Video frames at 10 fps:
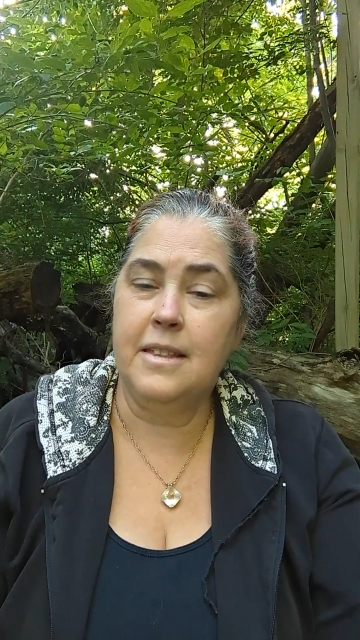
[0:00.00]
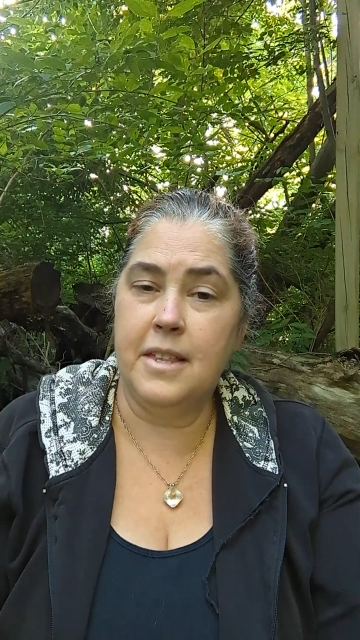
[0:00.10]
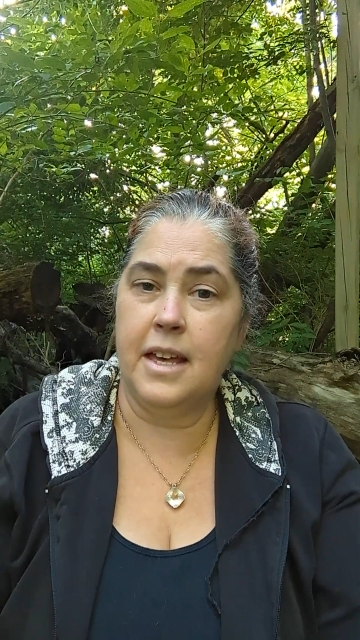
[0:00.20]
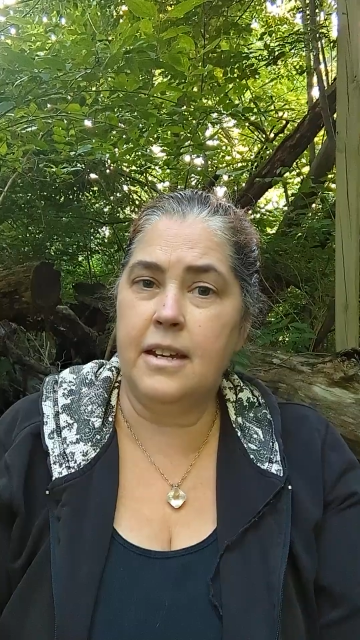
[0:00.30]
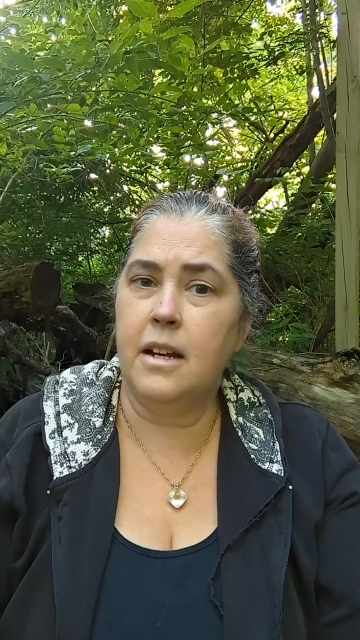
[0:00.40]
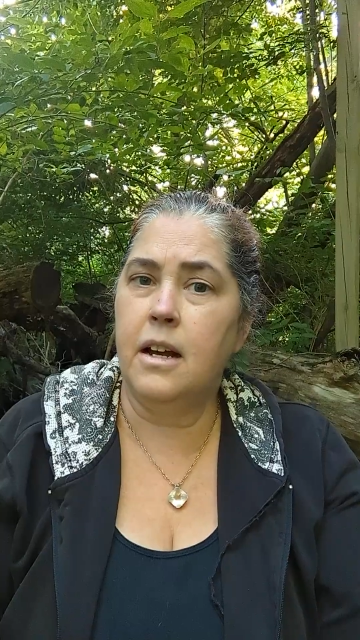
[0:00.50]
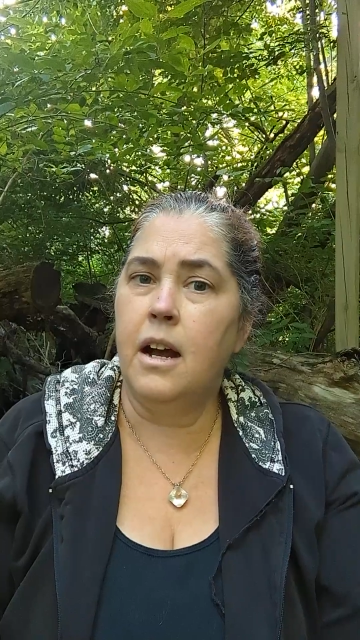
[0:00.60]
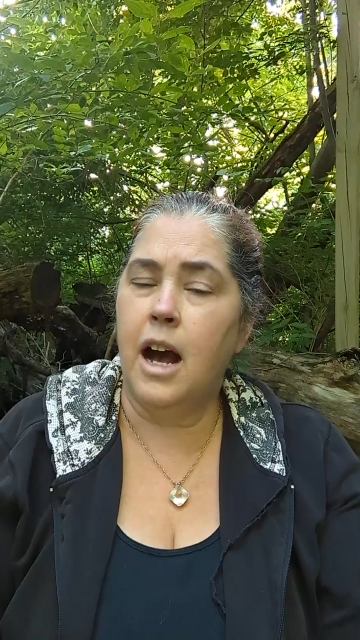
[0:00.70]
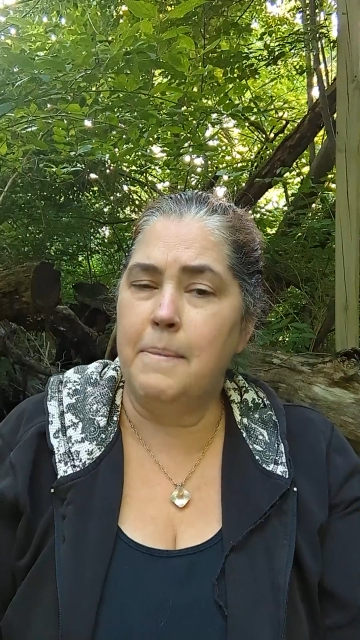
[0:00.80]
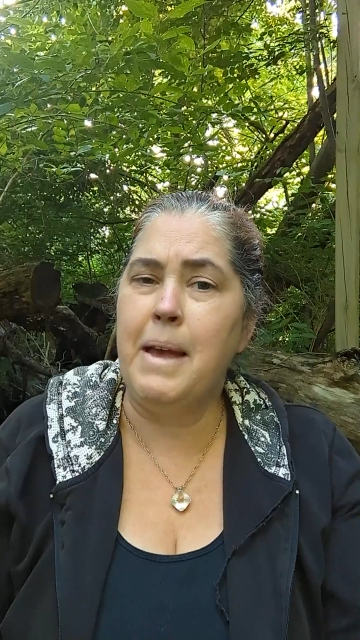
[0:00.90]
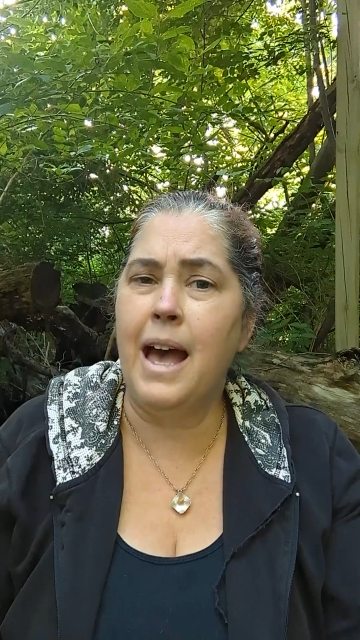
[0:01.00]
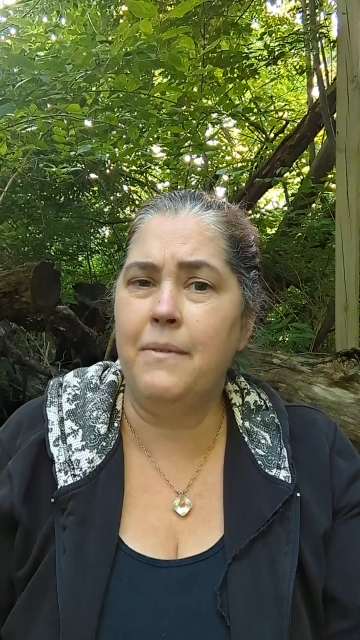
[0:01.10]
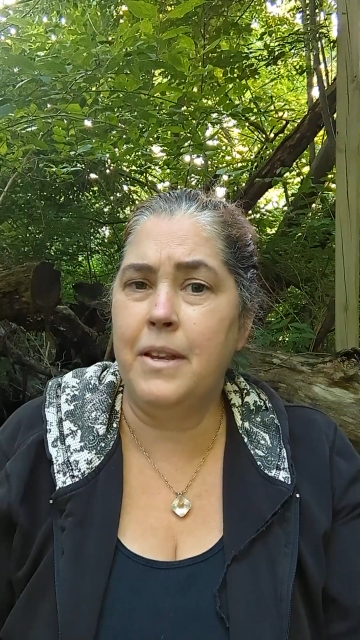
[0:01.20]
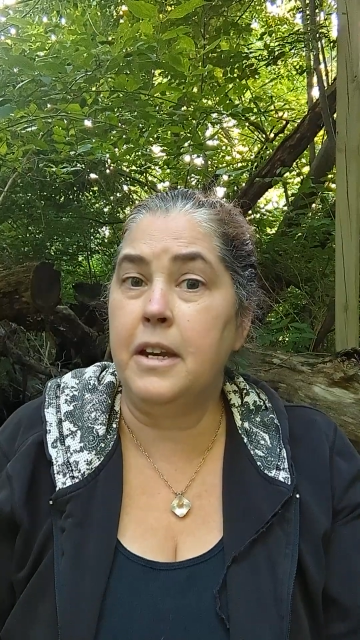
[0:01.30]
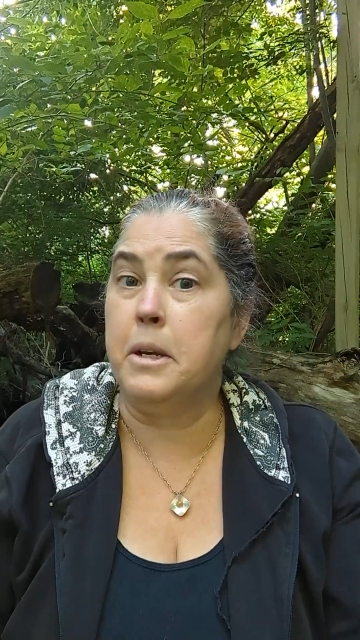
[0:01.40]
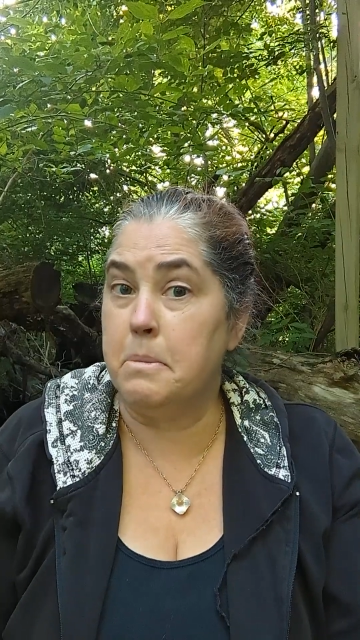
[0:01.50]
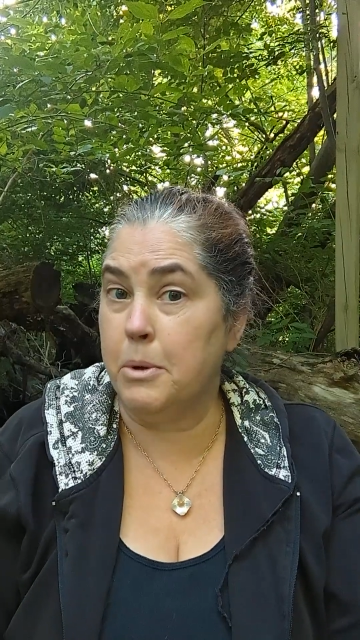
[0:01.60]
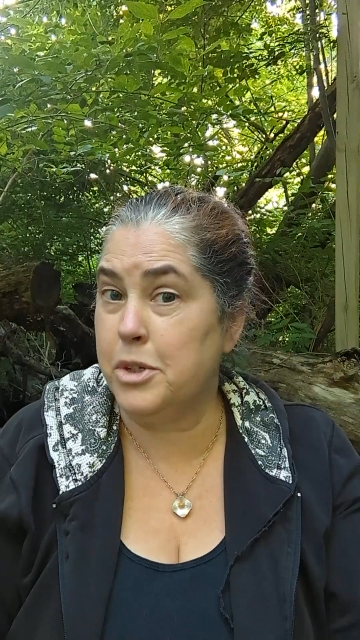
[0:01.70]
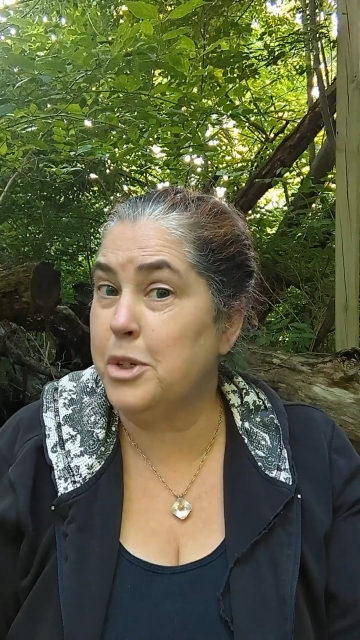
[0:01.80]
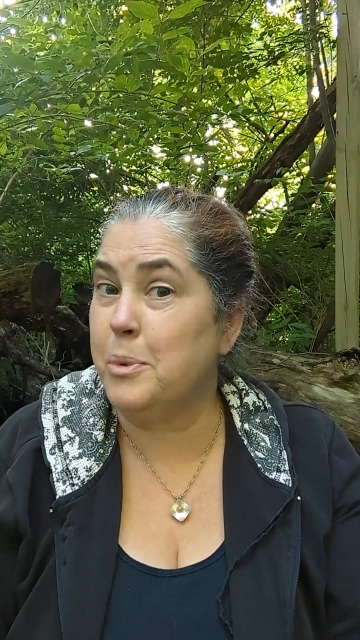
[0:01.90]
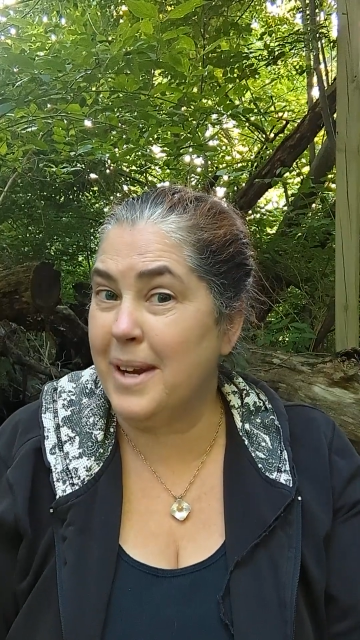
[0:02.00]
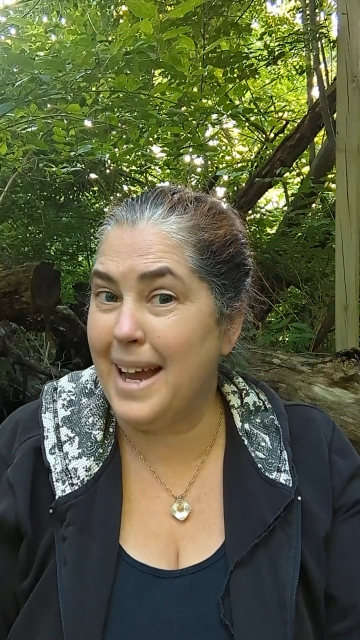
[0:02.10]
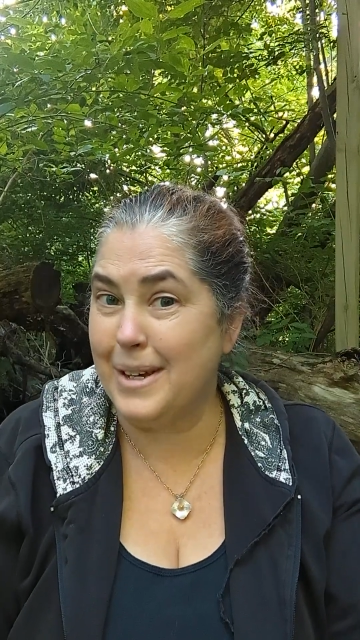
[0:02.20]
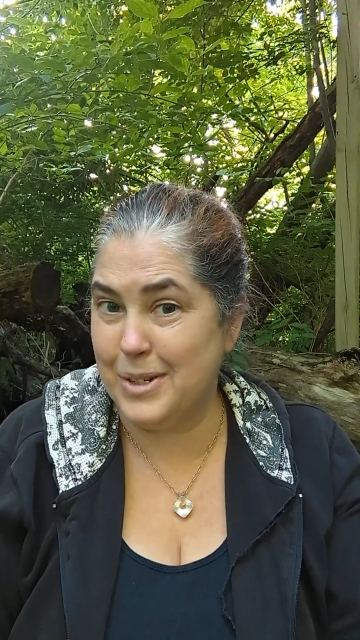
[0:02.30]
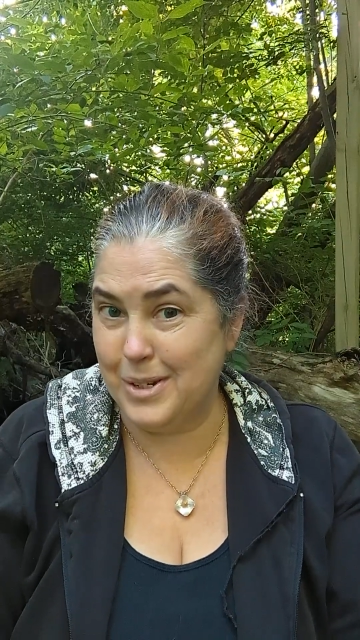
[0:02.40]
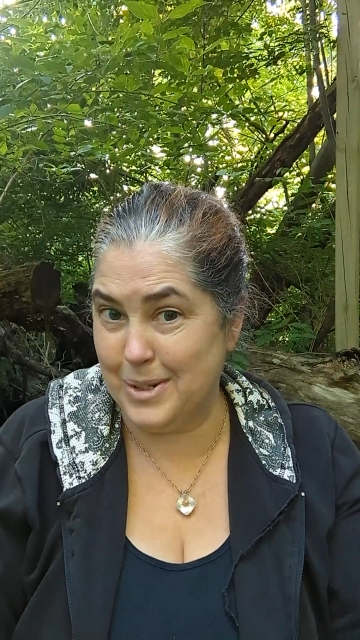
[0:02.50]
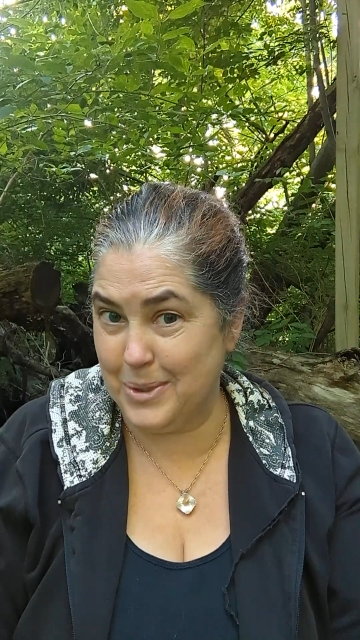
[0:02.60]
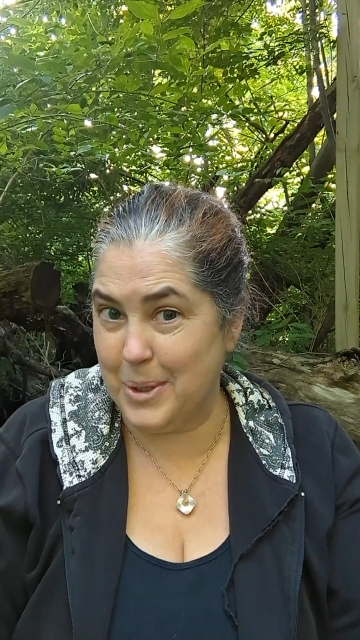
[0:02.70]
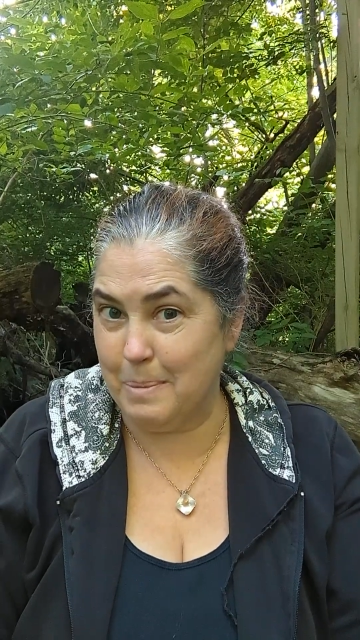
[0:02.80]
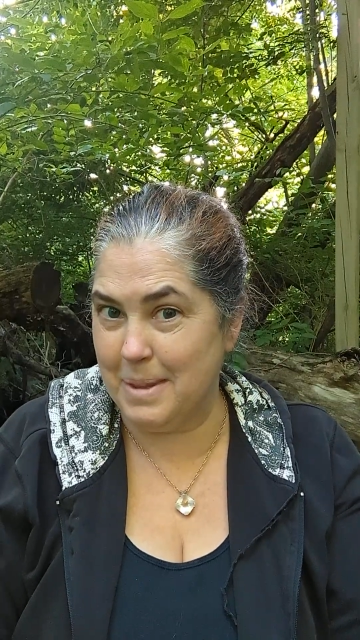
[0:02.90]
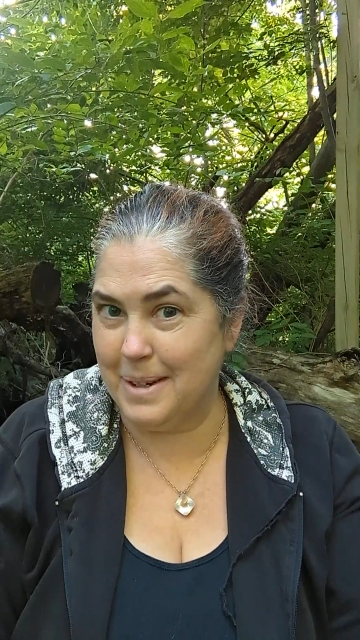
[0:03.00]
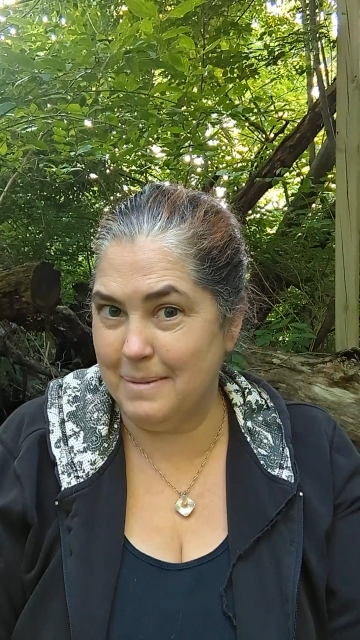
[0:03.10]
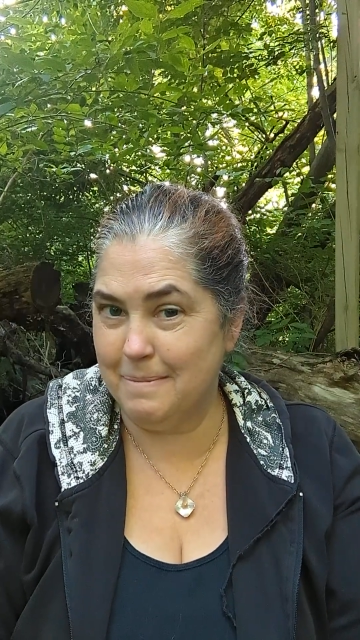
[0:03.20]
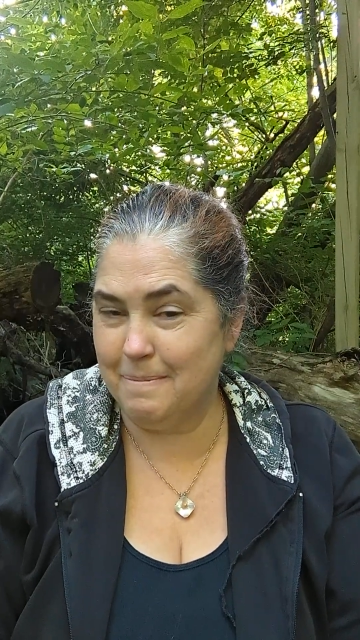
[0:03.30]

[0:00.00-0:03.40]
that I'm having an emotional reaction to something.